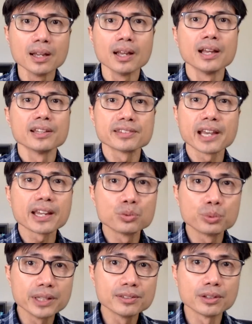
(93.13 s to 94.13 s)
Second
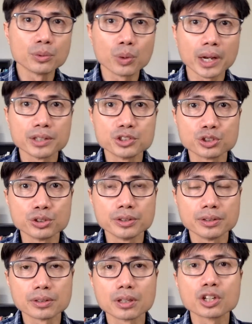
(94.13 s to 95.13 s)
reason why you
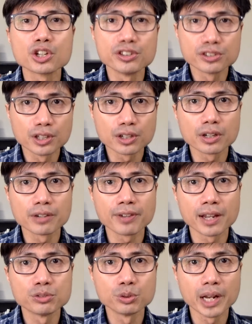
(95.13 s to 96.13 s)
should consider a
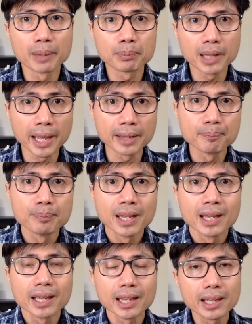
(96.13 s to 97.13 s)
529 plan
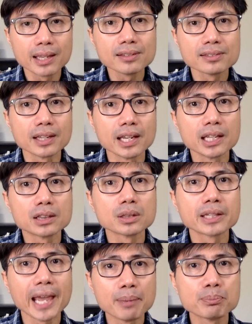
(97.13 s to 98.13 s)
is
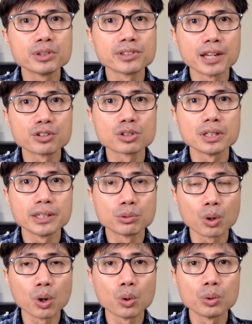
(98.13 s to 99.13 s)
it can potentially
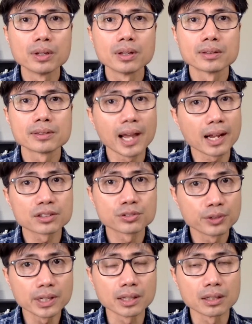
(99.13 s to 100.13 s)
grow tax
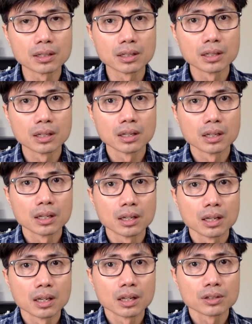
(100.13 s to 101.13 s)
free.
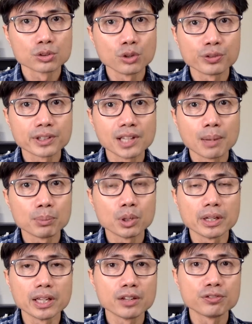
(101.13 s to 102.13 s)
So, for
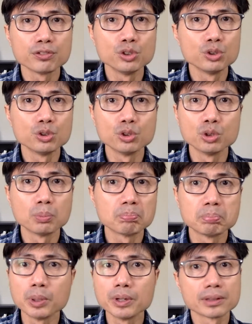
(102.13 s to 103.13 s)
example, if
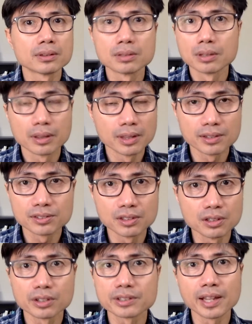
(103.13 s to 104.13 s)
you put this
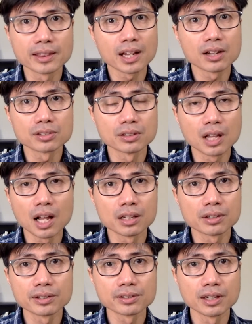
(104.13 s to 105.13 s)
year
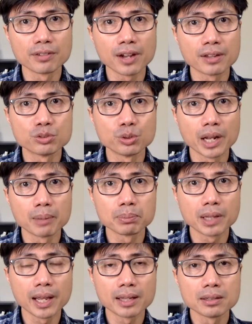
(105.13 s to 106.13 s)
$10,000 in a 529
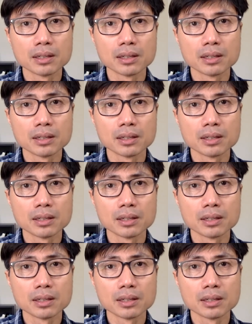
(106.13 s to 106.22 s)
plan,